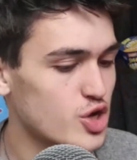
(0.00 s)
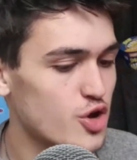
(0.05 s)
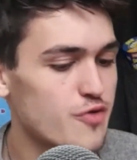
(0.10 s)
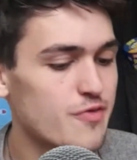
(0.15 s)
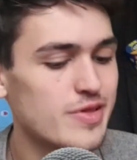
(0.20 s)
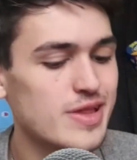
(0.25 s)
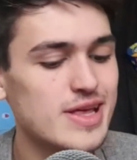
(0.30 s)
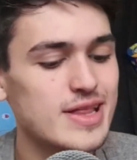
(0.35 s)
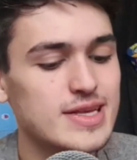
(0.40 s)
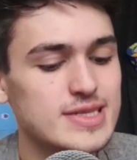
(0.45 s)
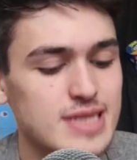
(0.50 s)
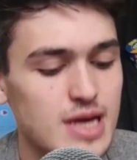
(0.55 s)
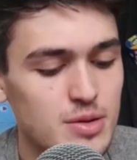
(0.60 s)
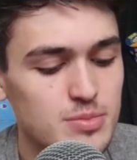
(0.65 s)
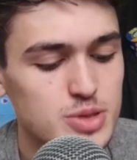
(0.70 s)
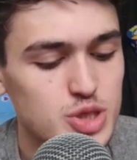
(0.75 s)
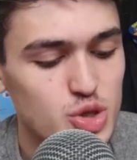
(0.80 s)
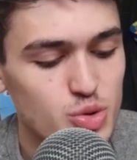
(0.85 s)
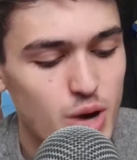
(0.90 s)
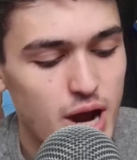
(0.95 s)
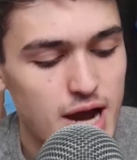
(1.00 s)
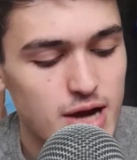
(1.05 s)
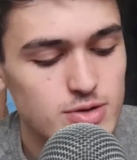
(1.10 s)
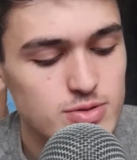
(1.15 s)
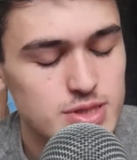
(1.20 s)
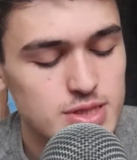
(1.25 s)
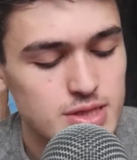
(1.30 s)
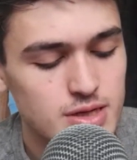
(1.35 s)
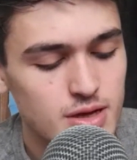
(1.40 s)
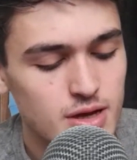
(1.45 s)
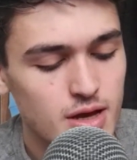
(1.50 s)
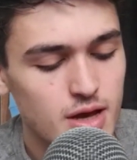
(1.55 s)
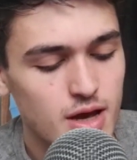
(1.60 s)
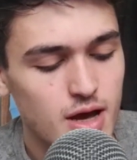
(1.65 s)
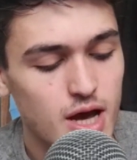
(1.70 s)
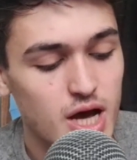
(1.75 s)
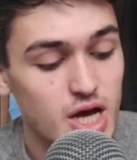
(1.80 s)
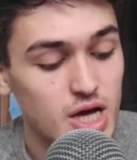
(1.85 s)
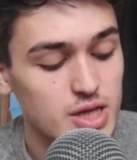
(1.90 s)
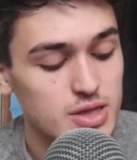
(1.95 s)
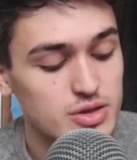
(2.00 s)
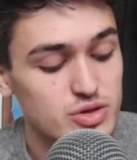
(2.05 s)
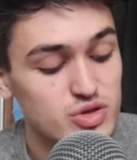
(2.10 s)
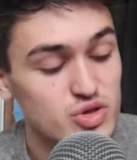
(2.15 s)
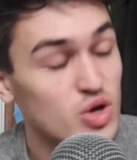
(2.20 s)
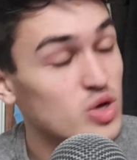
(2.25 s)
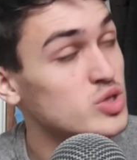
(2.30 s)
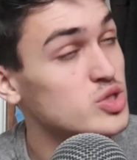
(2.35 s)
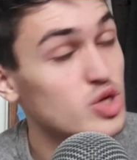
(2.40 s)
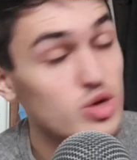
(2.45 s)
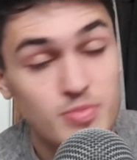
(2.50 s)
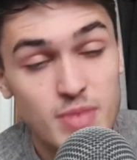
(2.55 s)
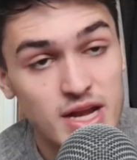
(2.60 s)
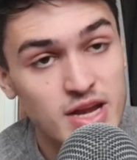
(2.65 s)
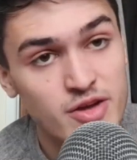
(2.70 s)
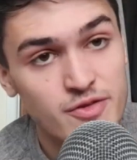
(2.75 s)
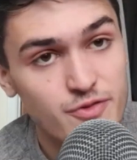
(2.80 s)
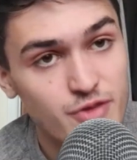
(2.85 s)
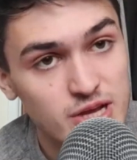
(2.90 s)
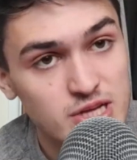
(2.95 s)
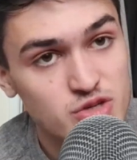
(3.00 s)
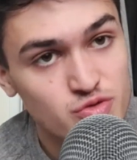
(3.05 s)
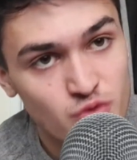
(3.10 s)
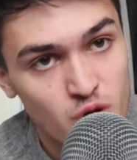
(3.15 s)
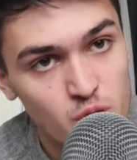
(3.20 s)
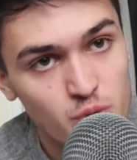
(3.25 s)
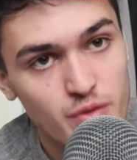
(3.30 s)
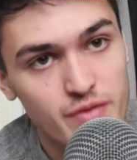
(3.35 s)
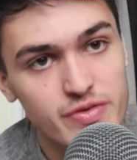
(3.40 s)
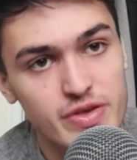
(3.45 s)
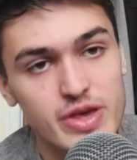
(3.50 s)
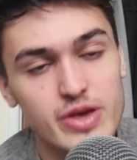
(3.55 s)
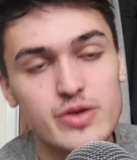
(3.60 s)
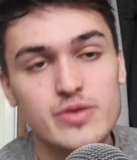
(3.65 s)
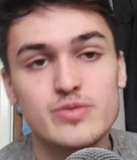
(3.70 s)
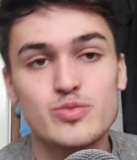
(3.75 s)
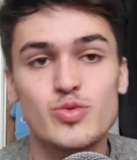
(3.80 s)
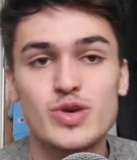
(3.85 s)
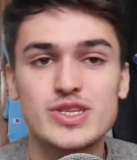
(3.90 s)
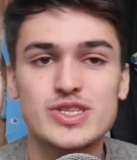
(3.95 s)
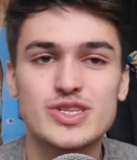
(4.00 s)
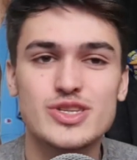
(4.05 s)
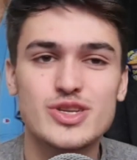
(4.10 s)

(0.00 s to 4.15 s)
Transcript: So hopefully this helps you out. Not too many things wrong with you.